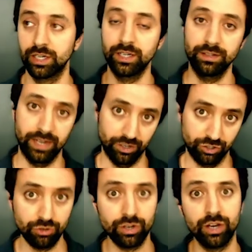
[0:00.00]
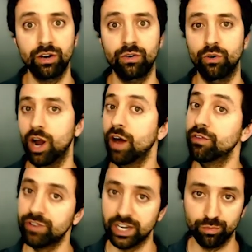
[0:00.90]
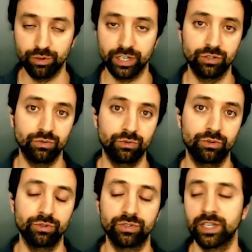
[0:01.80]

Data Studio or other dashboarding tools,